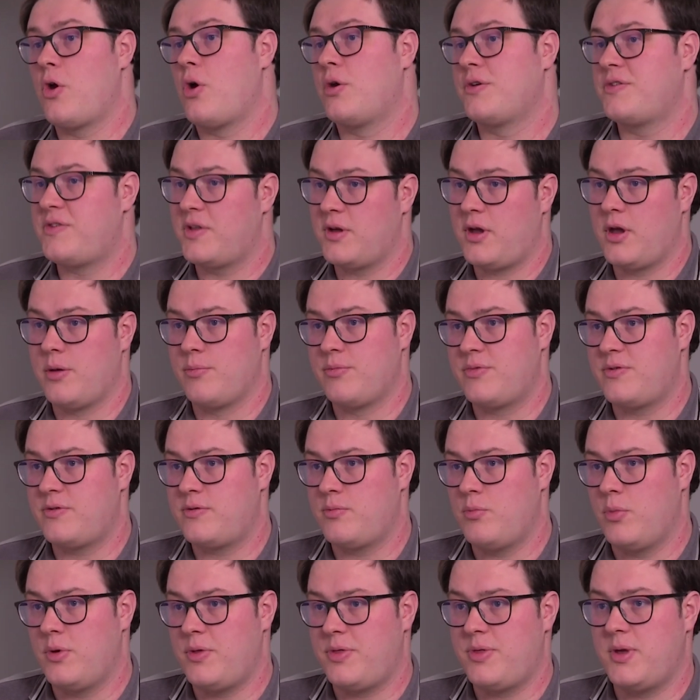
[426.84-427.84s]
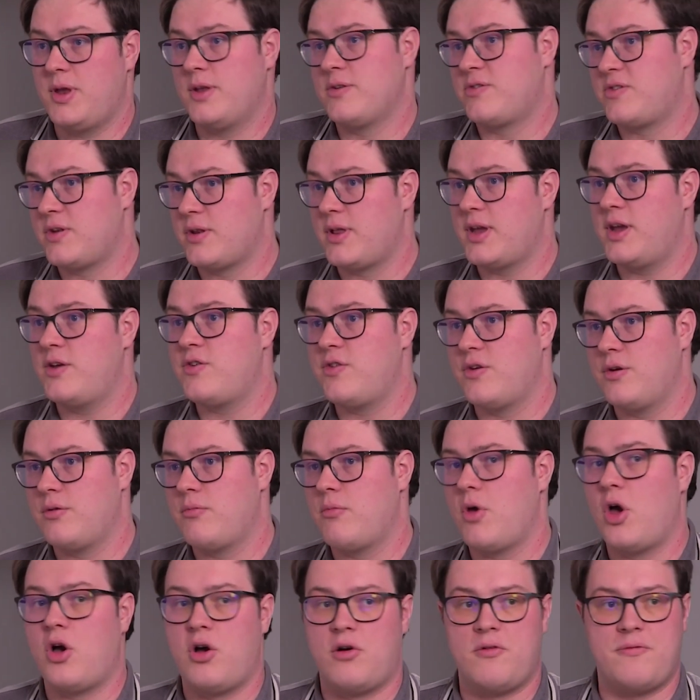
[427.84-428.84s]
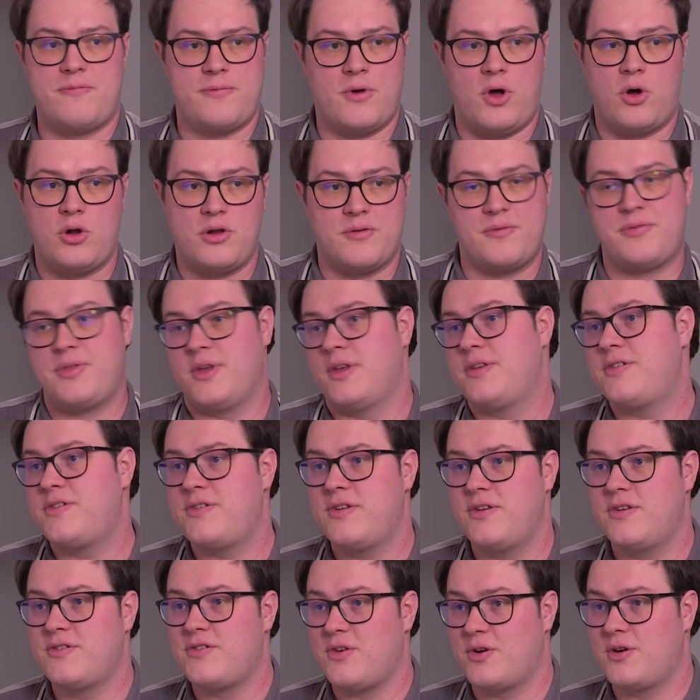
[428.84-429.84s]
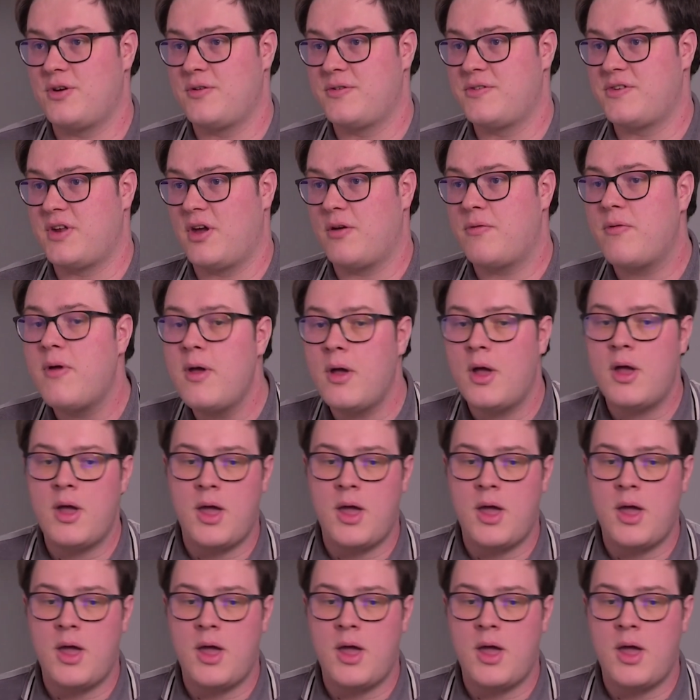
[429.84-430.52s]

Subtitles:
cost that comes with the installation of all of this sort of stuff.